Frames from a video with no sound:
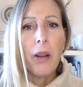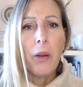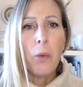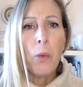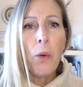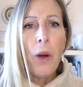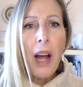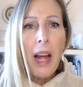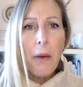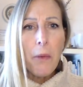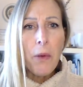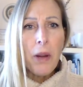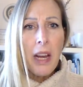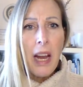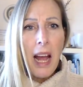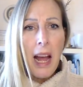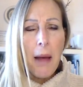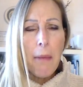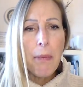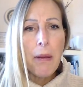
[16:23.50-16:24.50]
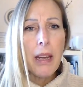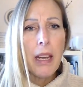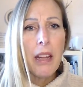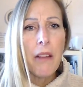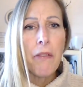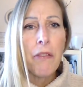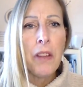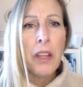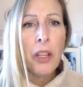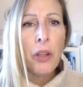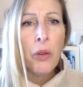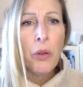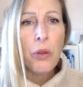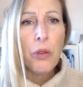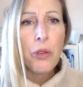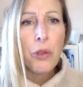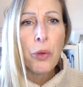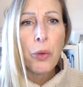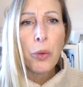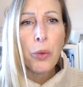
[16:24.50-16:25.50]
What would happen if you
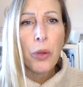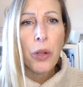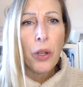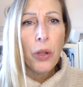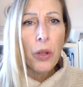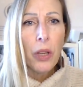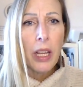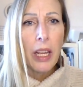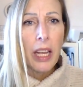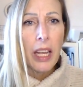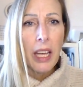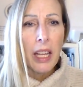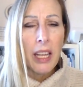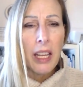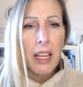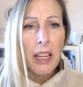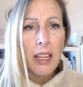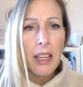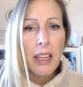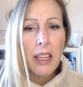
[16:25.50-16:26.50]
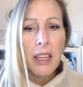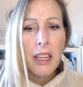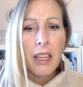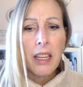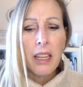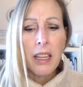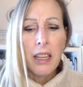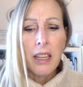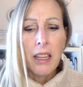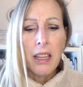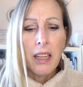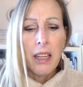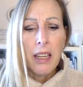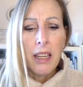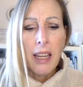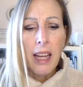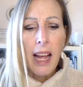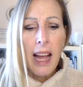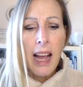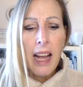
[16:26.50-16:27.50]
truly
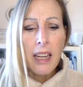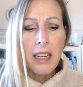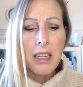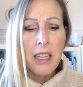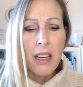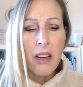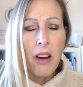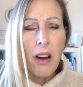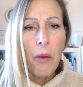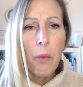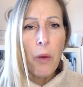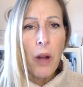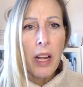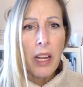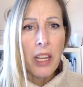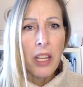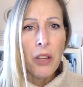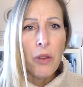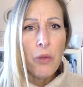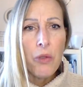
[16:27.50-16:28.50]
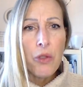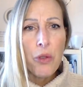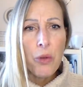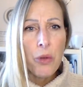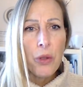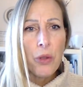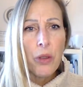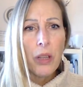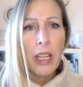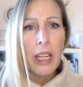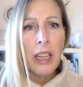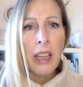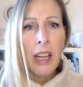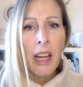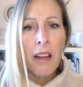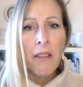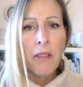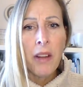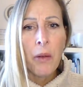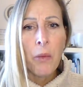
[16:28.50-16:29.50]
acted on what you truly
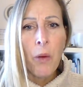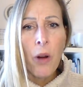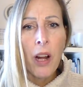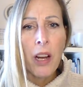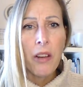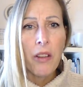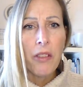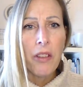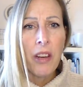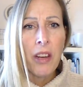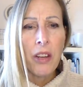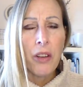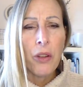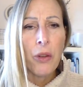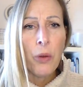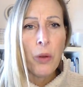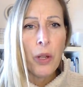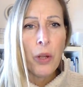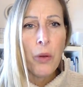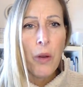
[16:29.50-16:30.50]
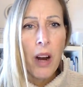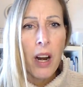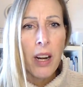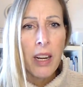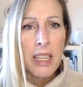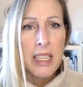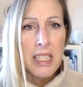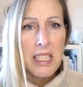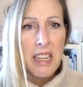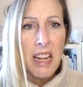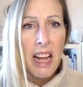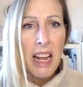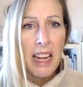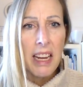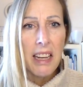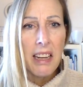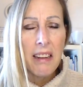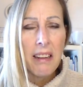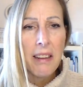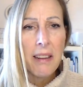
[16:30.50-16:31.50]
love and want and who you are
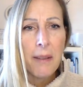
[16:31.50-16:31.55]
inside?